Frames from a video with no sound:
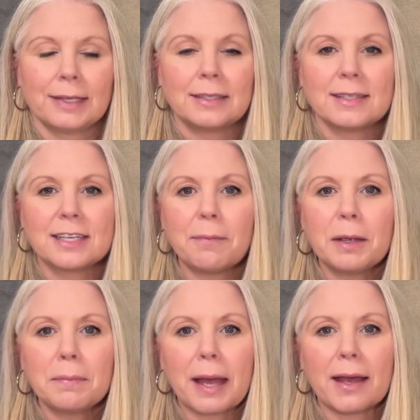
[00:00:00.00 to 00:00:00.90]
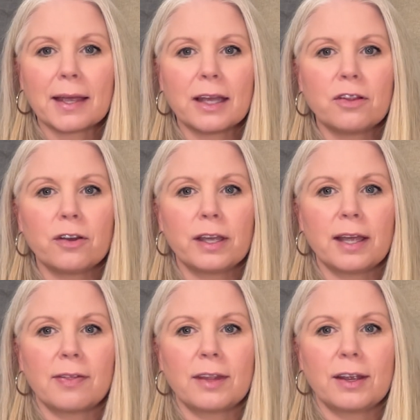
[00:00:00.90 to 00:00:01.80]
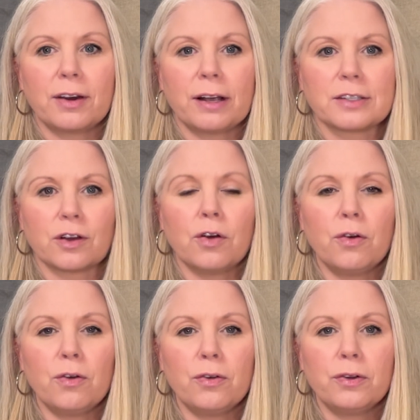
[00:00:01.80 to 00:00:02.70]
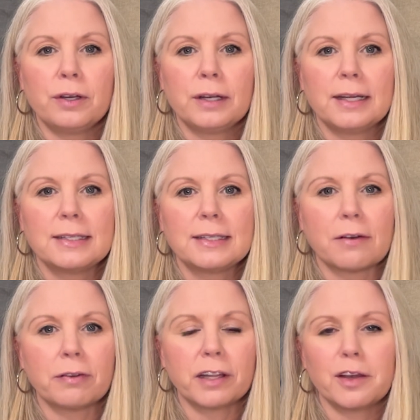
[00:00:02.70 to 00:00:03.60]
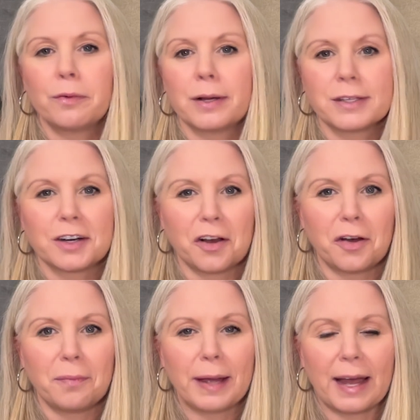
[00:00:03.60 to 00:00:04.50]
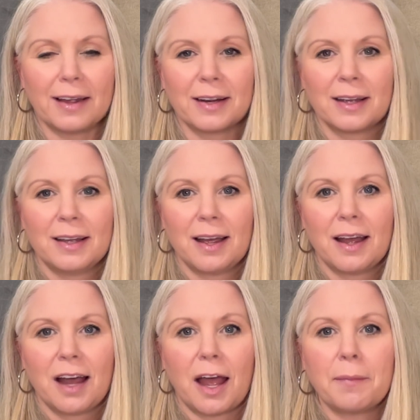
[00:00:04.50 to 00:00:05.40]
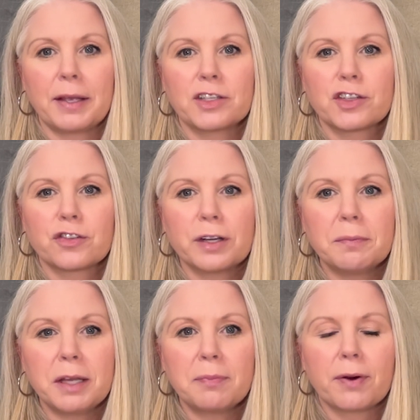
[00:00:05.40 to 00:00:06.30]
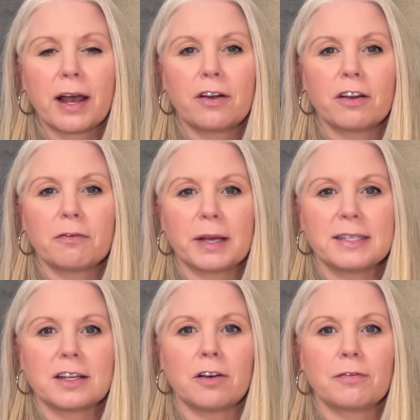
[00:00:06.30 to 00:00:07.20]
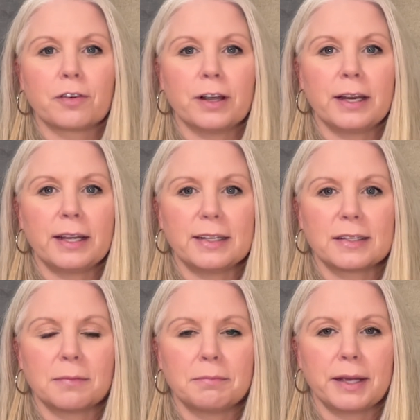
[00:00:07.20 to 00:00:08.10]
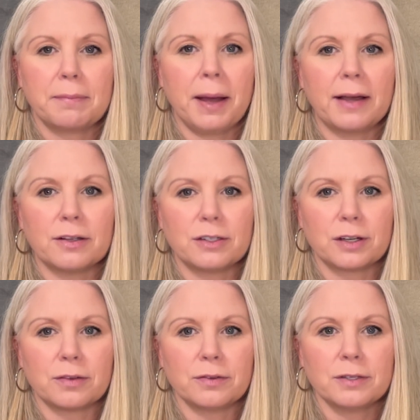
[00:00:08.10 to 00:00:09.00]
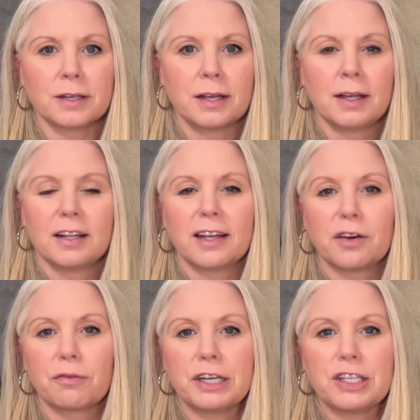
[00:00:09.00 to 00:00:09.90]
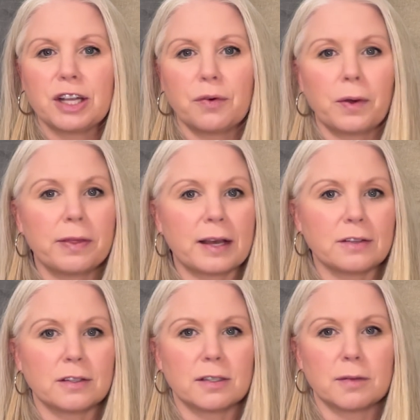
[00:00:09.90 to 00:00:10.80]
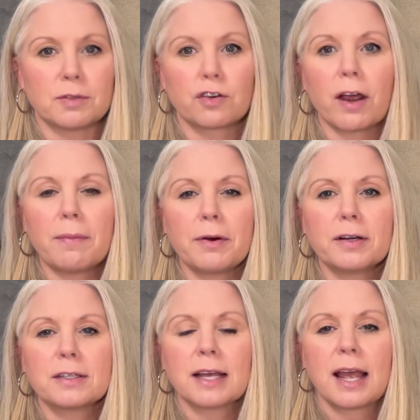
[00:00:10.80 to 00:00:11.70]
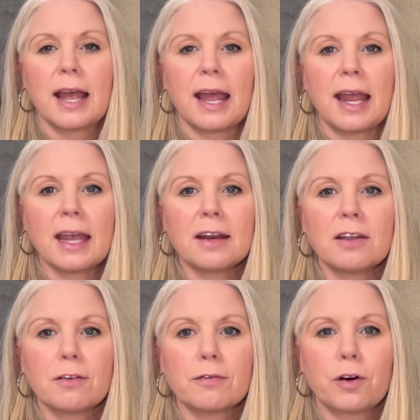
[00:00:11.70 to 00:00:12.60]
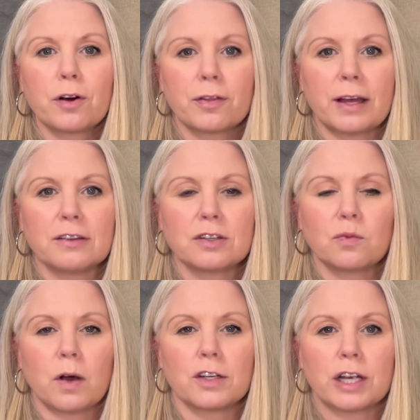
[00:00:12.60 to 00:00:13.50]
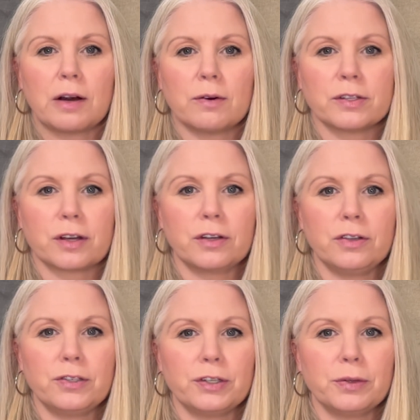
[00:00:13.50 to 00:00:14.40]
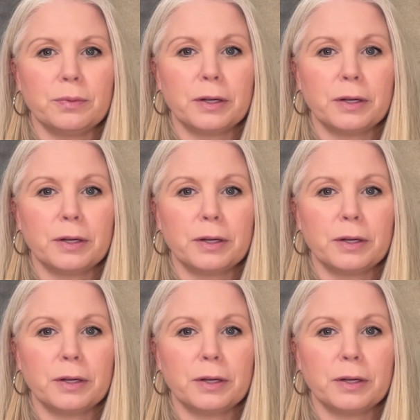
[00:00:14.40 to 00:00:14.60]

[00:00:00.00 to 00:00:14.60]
Stepping back and looking at the year as a whole, it definitely wasn't all bad. I'm extremely proud of myself for hitting some big milestones, like reaching 1,000 subscribers and 4,000 watch hours on YouTube.